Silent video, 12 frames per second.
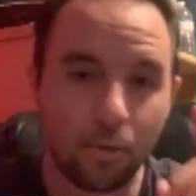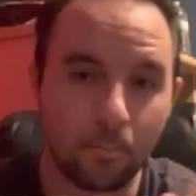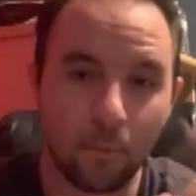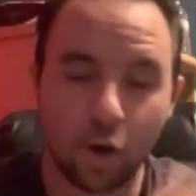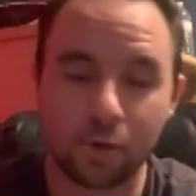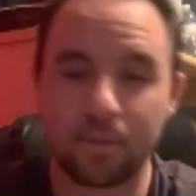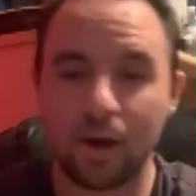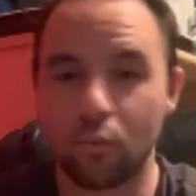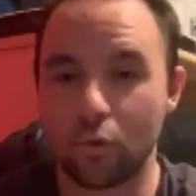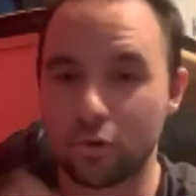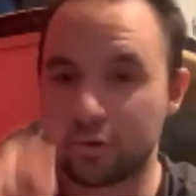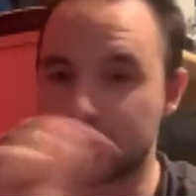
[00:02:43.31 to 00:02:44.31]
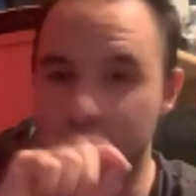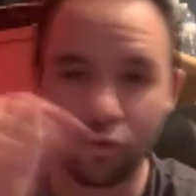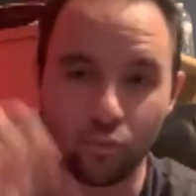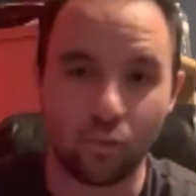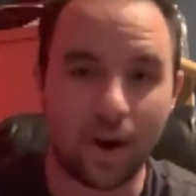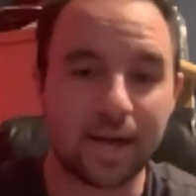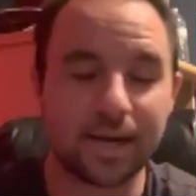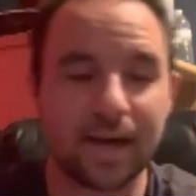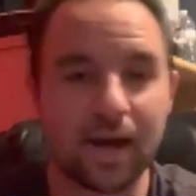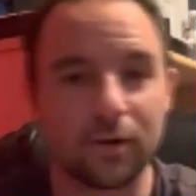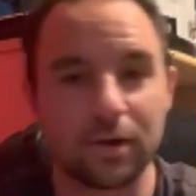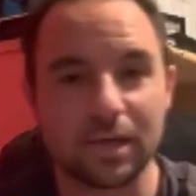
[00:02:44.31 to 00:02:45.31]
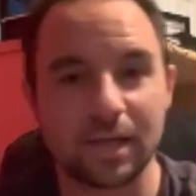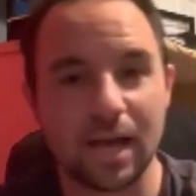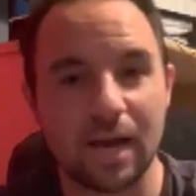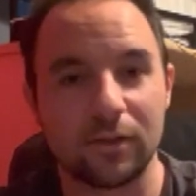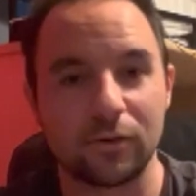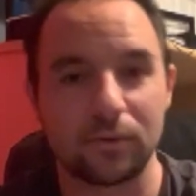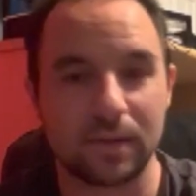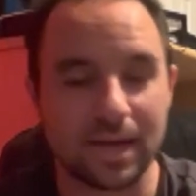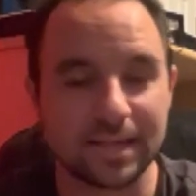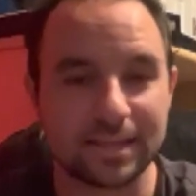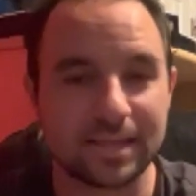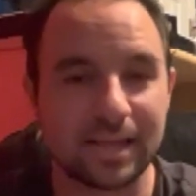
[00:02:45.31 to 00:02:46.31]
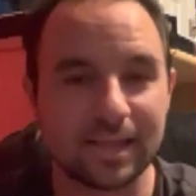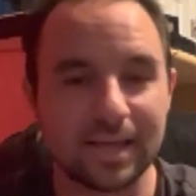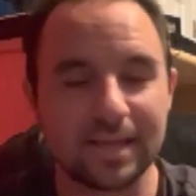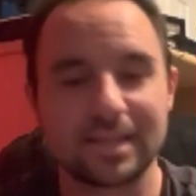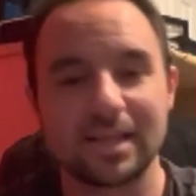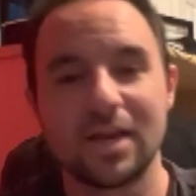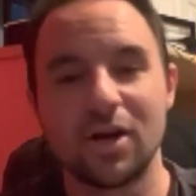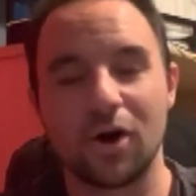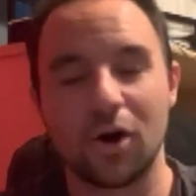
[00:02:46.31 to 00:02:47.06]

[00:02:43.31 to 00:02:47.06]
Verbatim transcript: Mark my words, write it down on your calendar that I said this